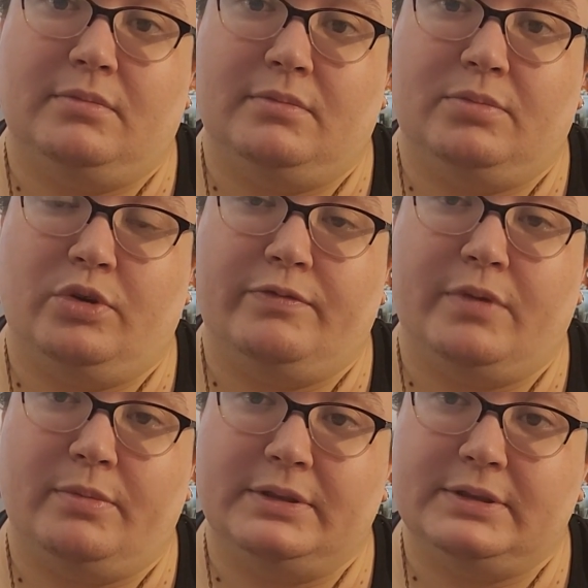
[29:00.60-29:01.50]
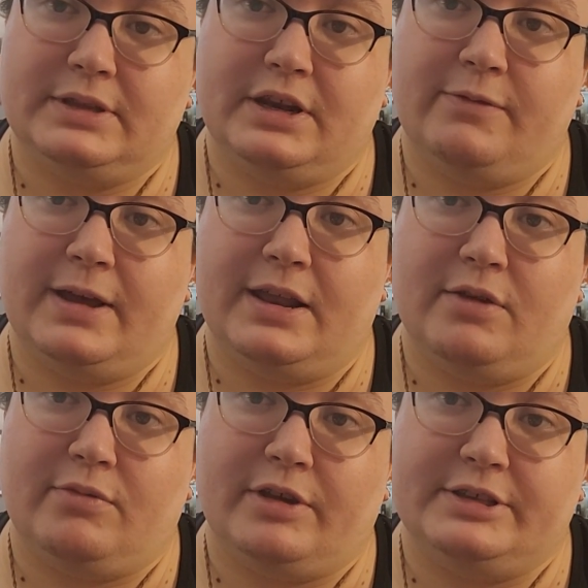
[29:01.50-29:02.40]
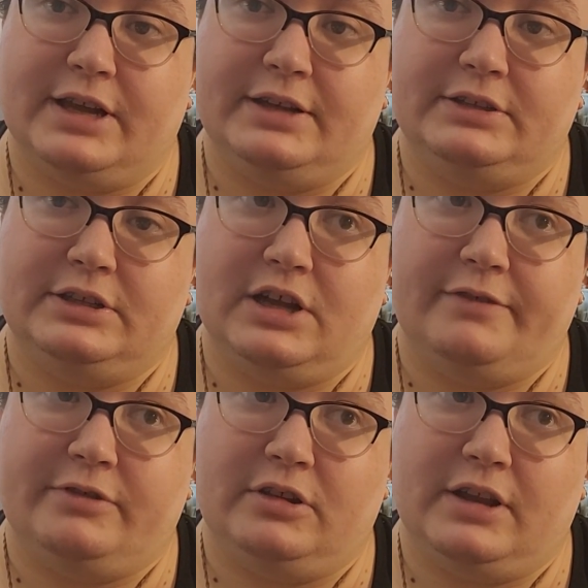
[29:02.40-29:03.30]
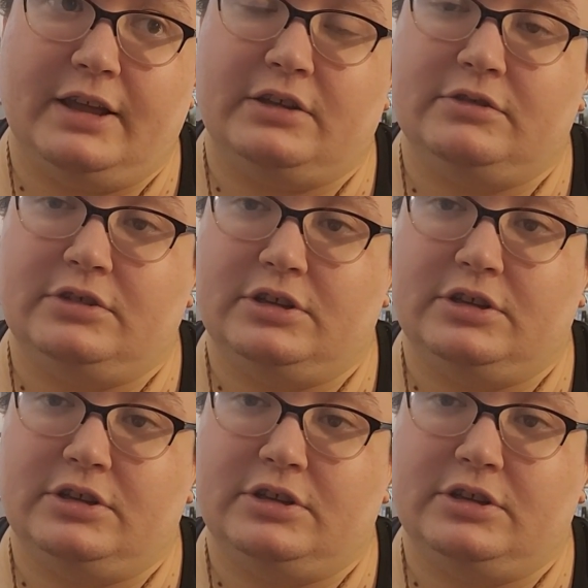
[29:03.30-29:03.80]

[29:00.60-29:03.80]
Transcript: brief moments that I read it, because I did not feel like, you